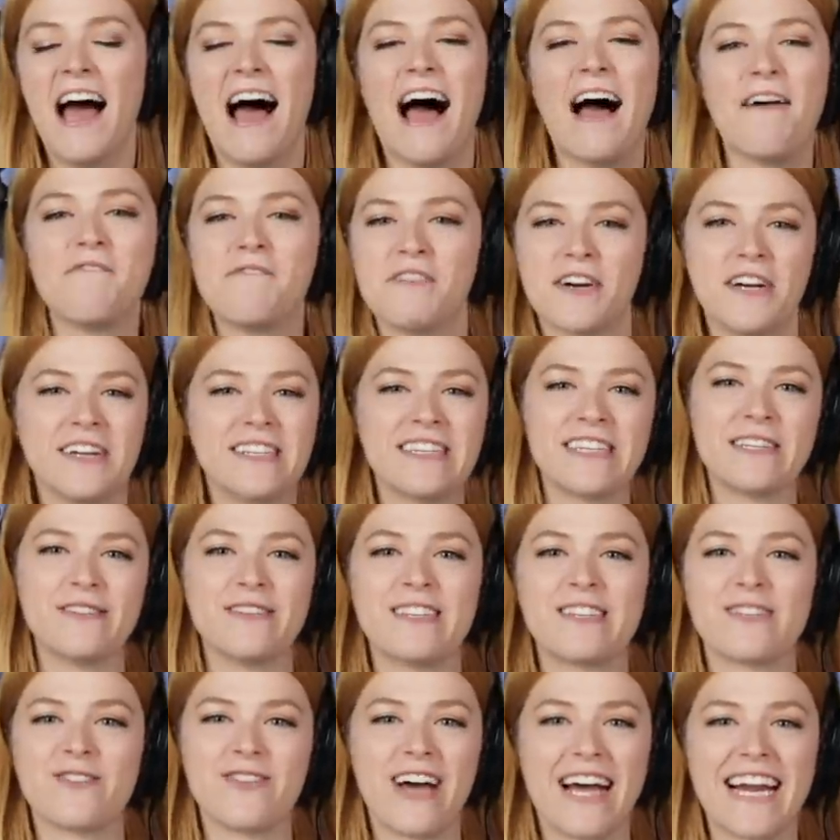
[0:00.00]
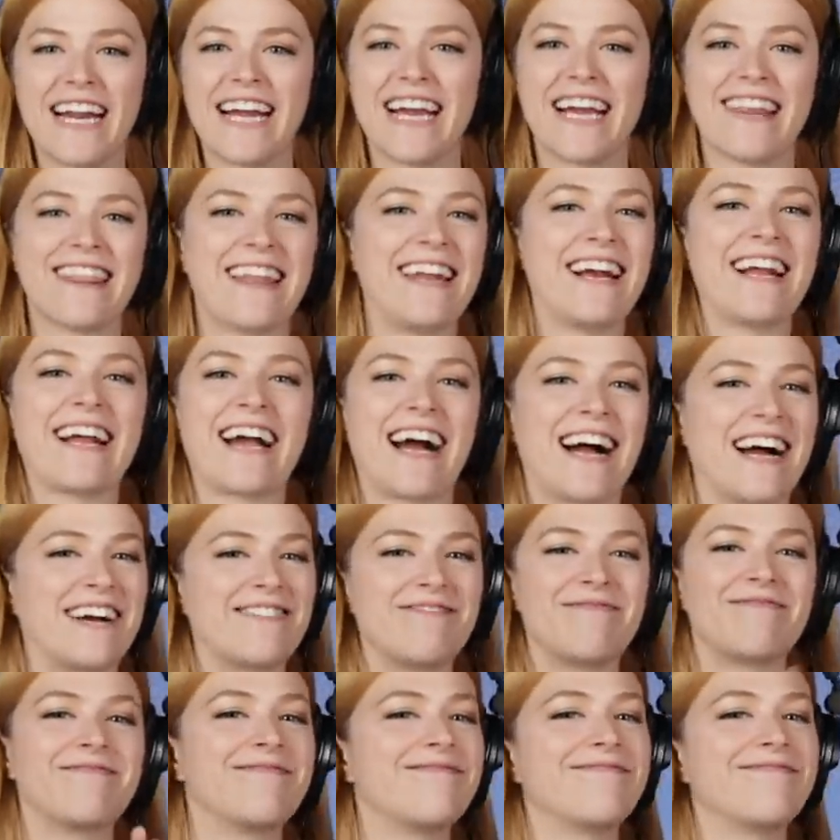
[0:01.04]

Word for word: At first it was funny and then it got